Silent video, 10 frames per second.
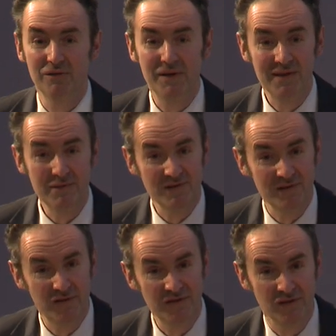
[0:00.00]
who I think was a
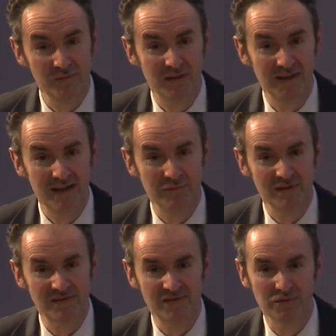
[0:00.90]
Nottinghamshire lad,
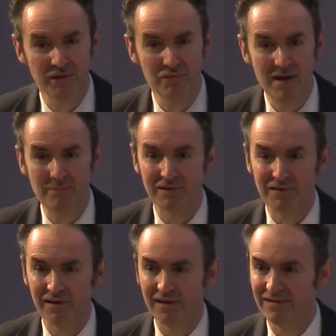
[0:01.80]
went to school in
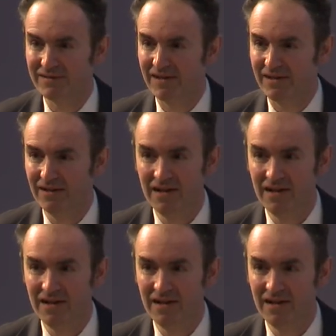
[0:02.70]
Repton, I understand.